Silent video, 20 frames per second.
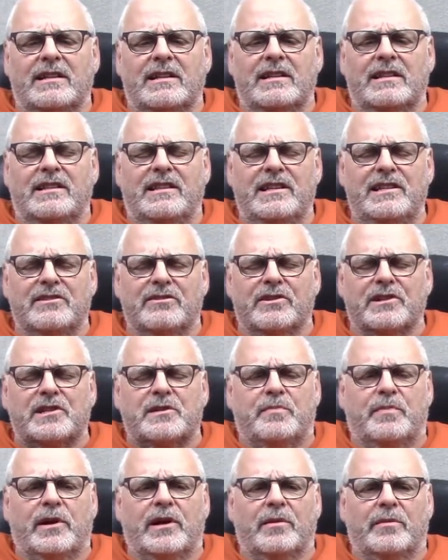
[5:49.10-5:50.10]
these are
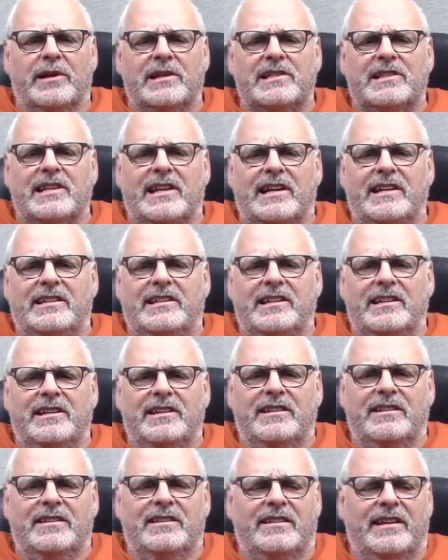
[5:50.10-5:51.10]
experiments that I
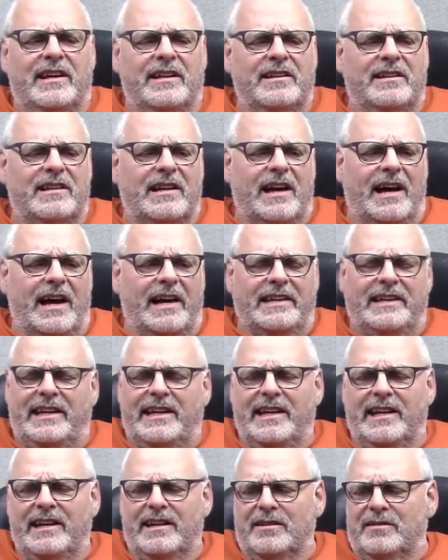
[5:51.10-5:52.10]
did that I
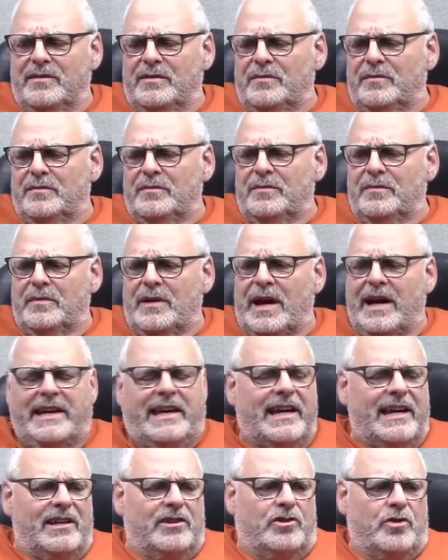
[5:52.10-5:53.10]
can't
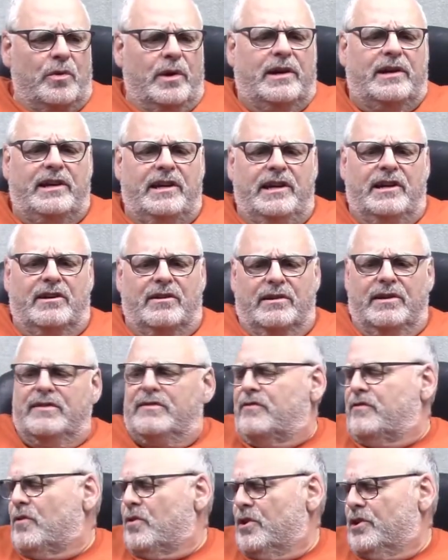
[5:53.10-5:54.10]
do it here
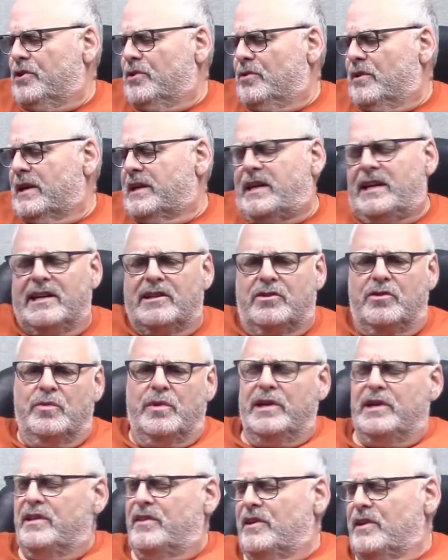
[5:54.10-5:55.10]
and for you. I can't do
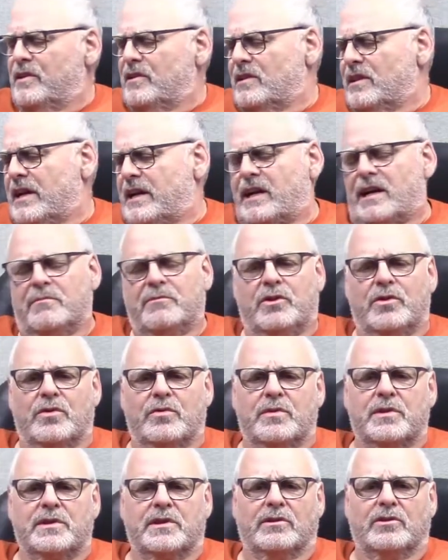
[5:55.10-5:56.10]
anything like I'm
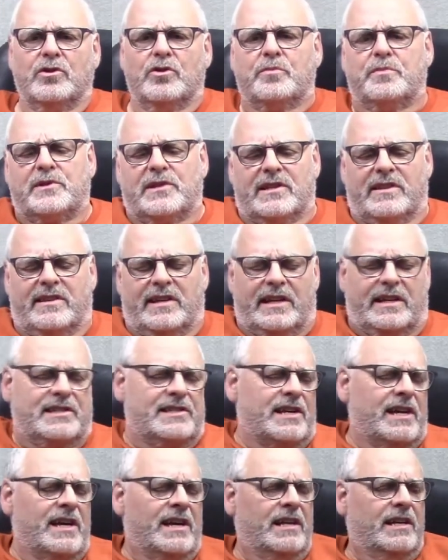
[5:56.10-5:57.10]
doing with the loops and
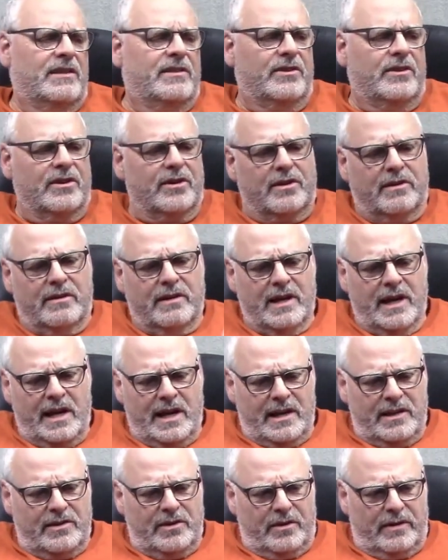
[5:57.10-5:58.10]
things. They're
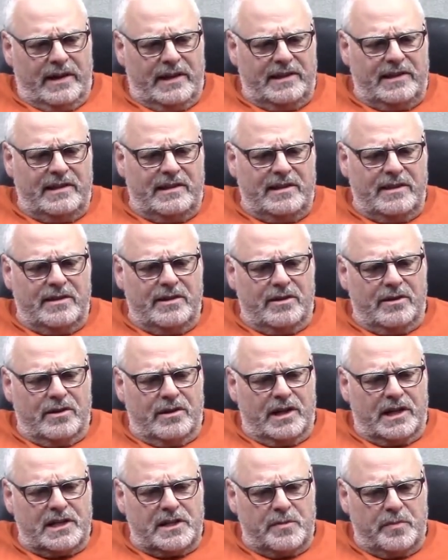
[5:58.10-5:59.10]

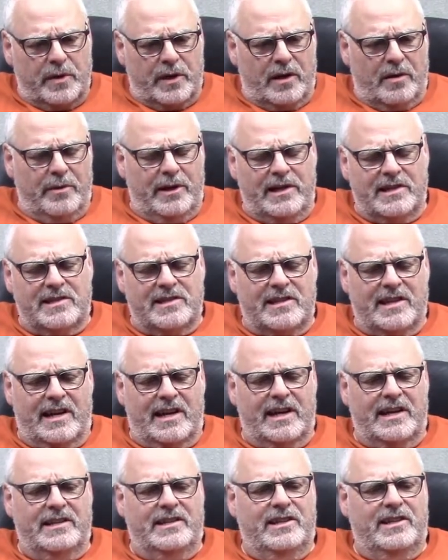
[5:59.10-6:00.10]
experiments that
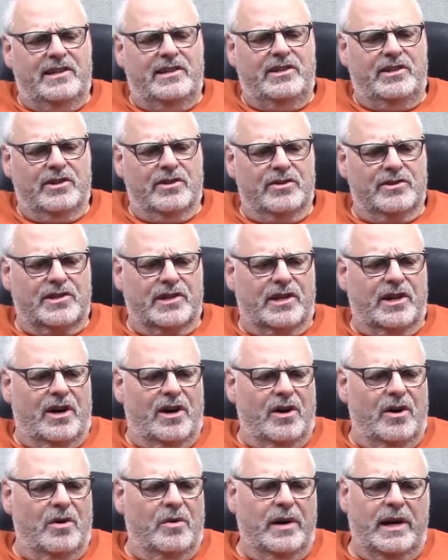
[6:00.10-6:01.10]
I did years
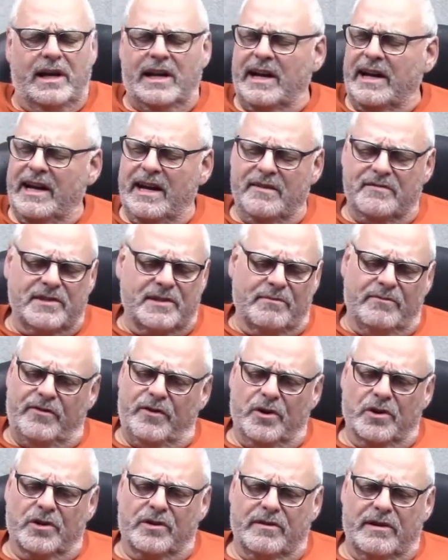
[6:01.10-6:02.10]
ago, and I have some
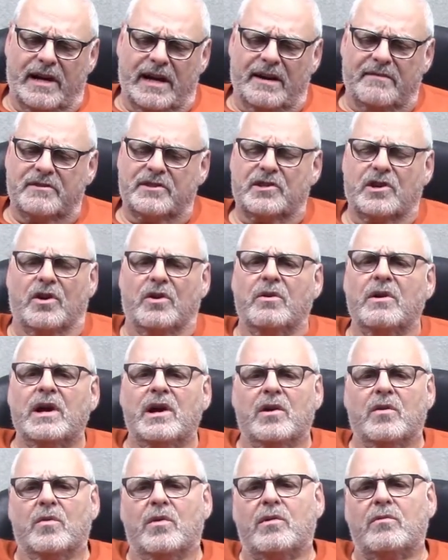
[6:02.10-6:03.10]
photographs. So
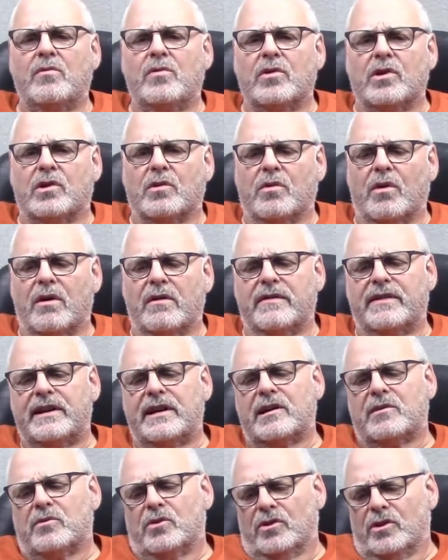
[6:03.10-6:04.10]
we'll go over
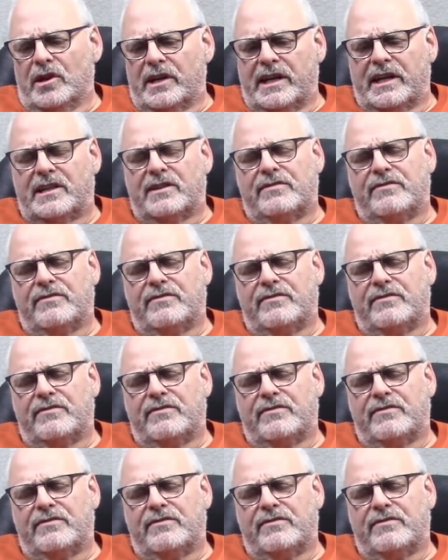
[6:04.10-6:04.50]
there. We'll look at the